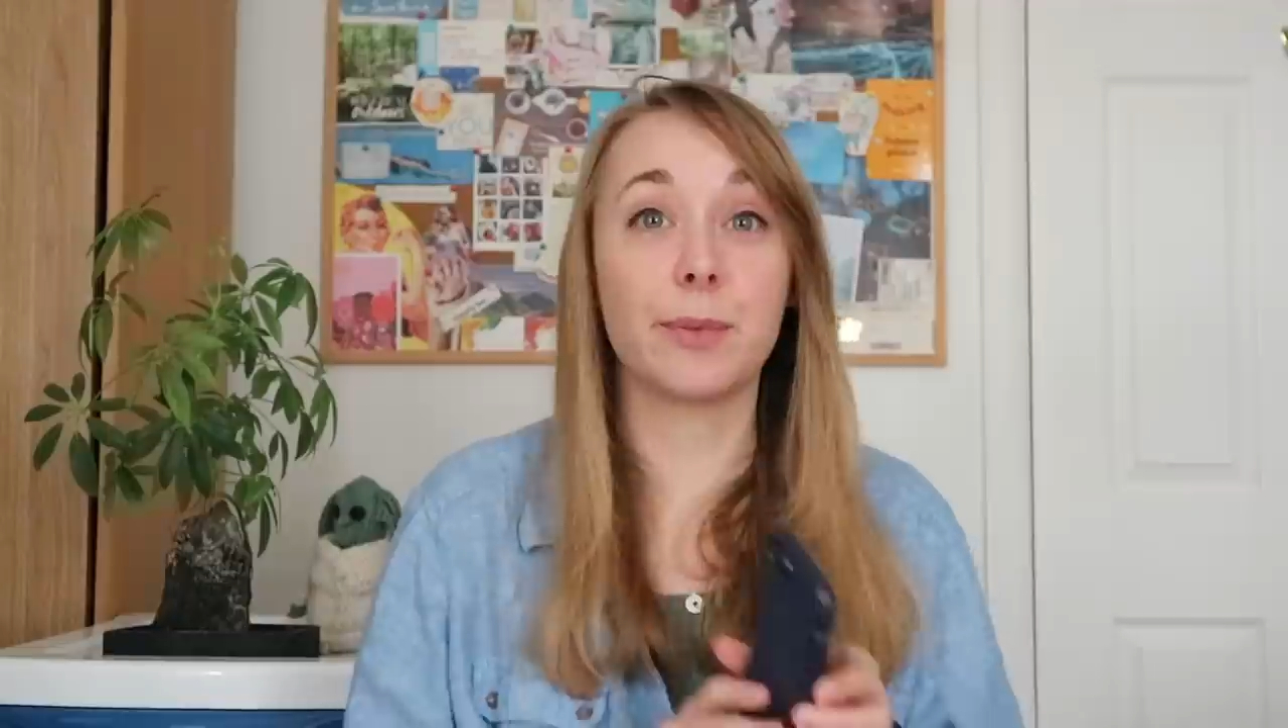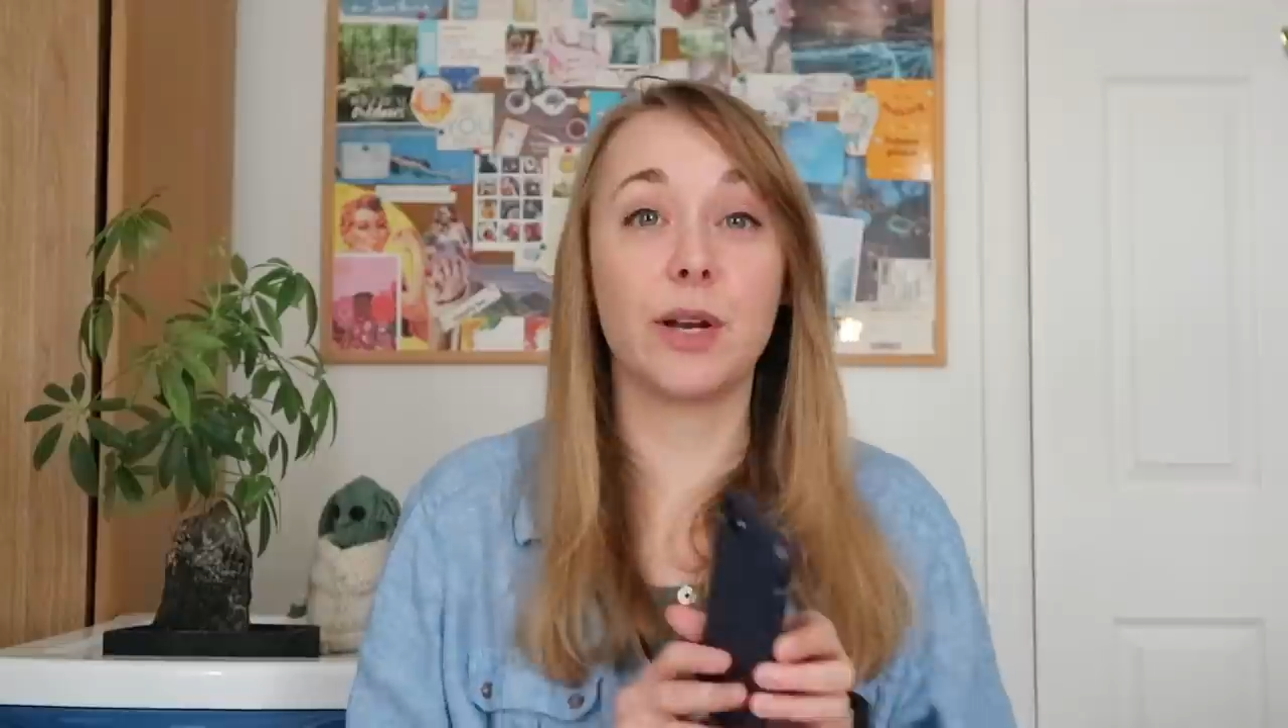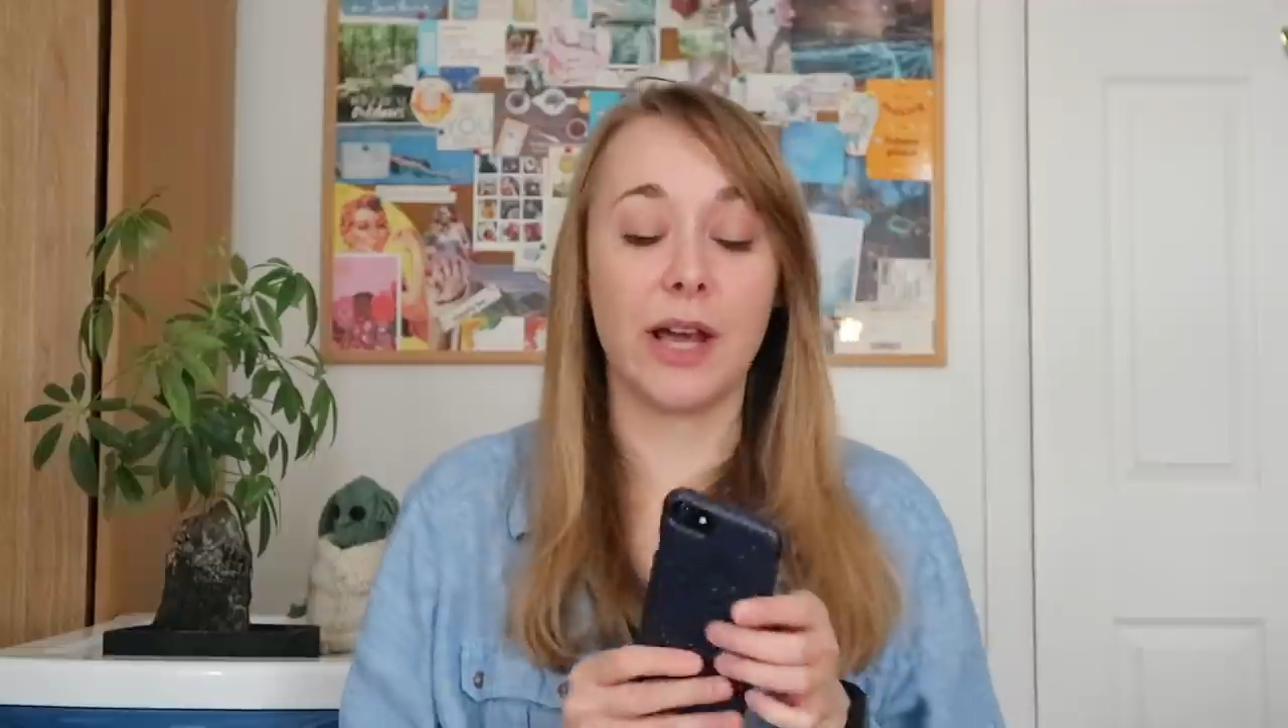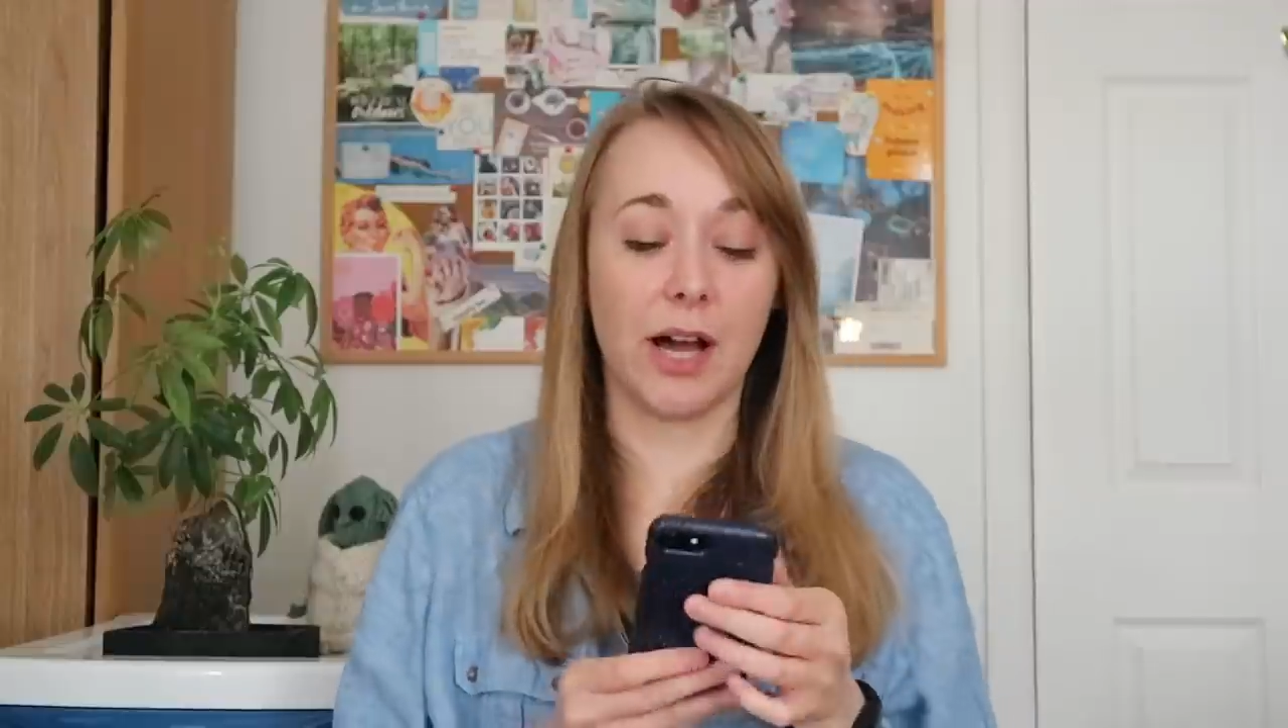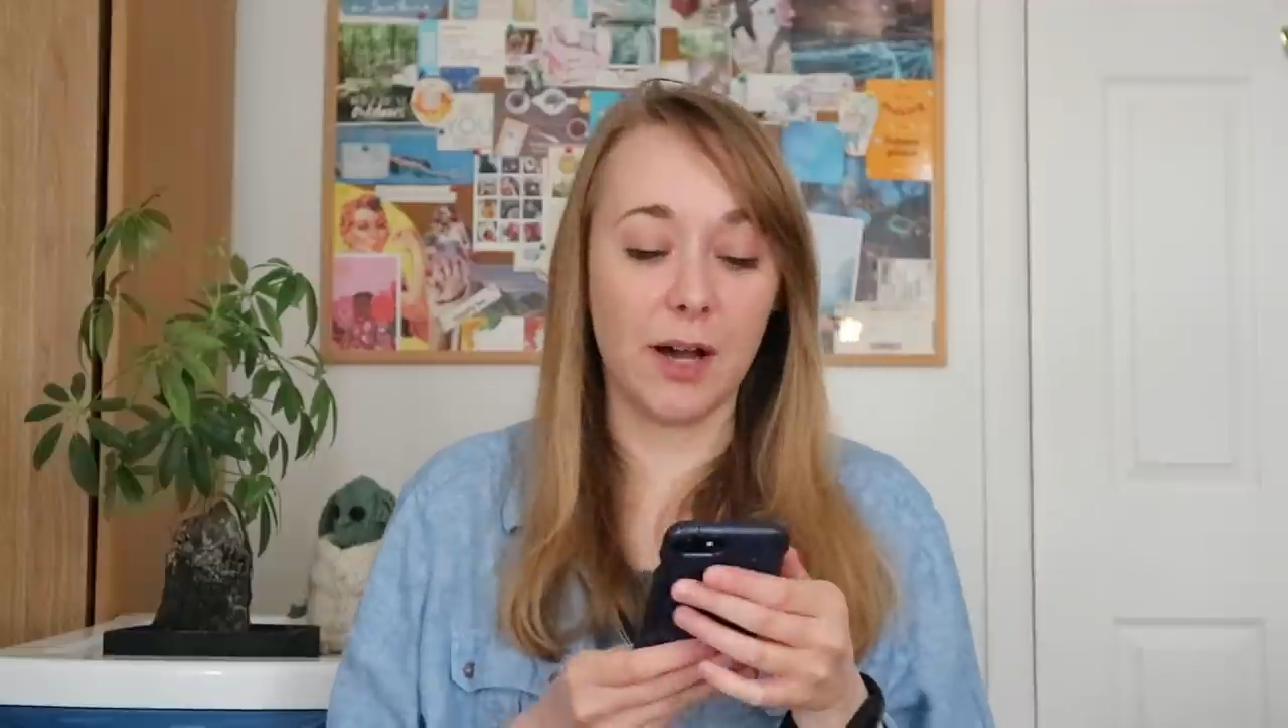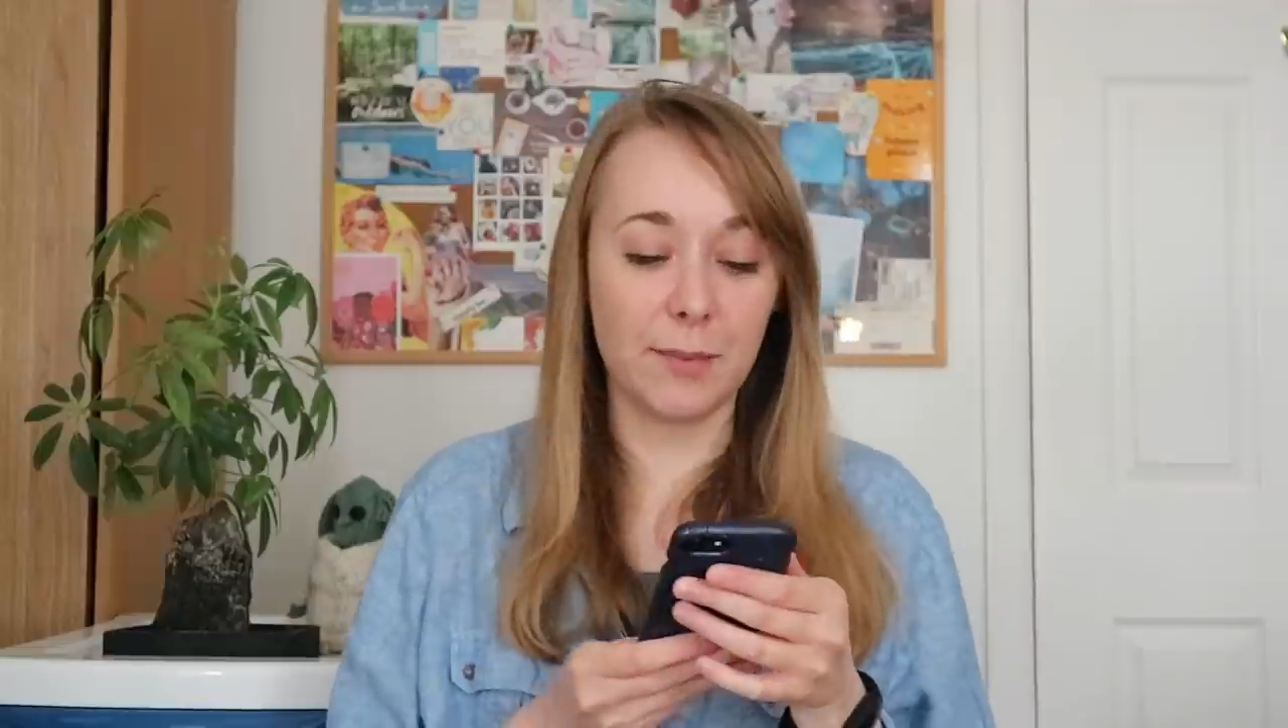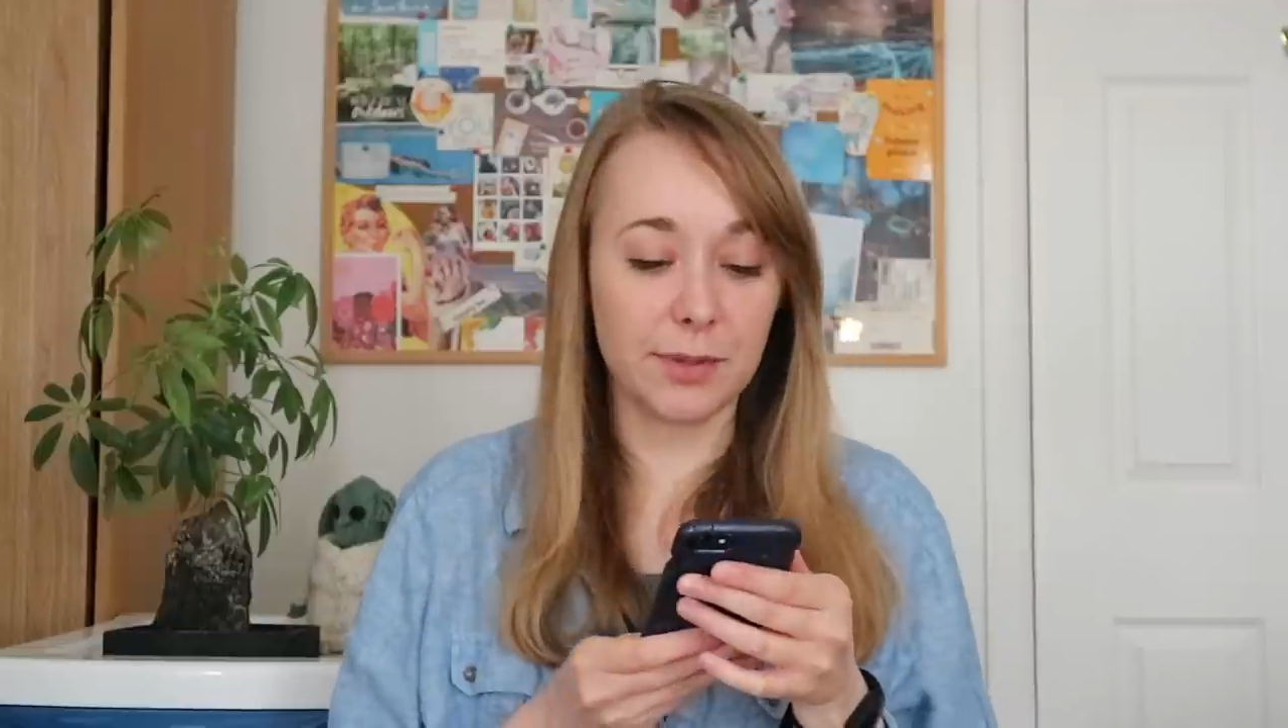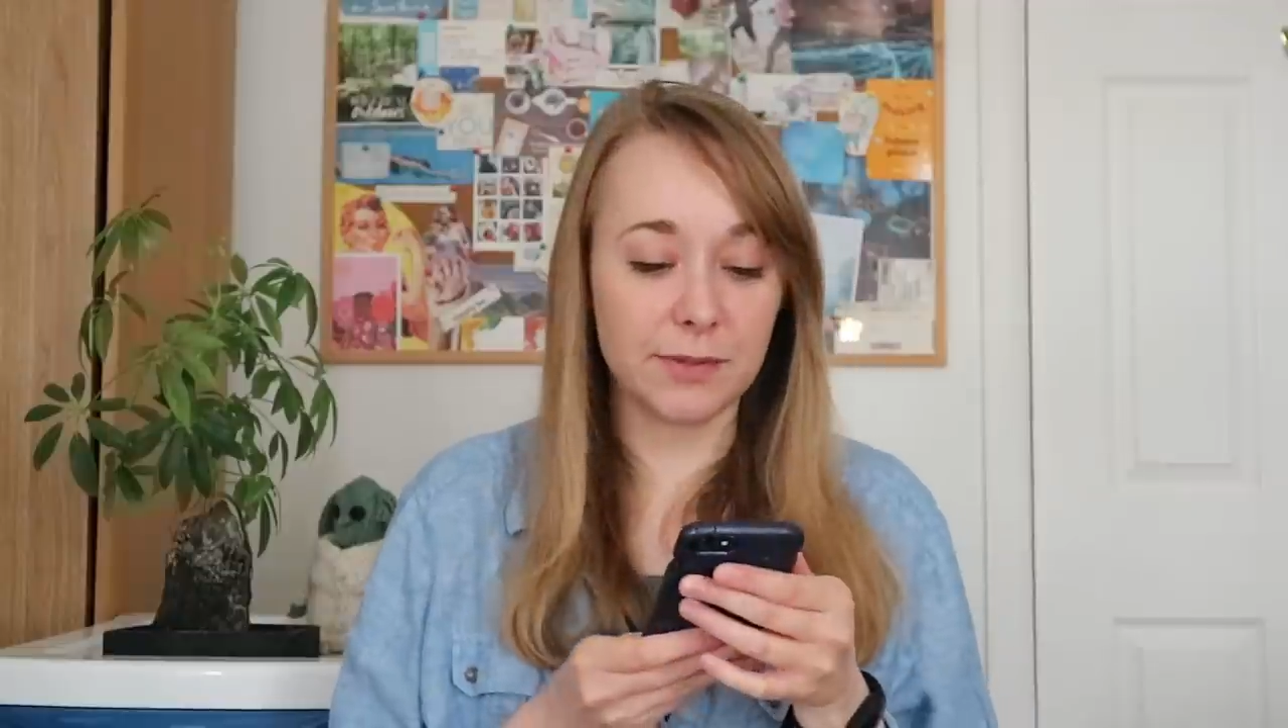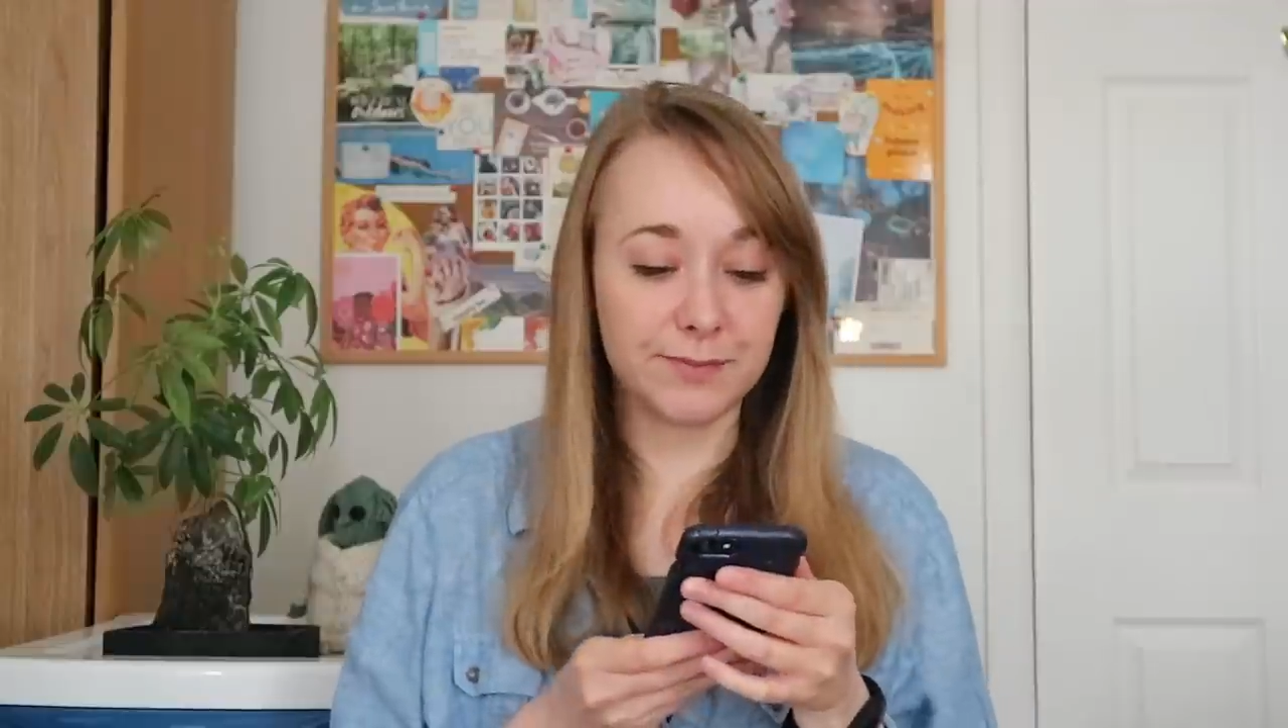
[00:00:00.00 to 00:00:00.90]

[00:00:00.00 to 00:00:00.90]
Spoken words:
pull it up.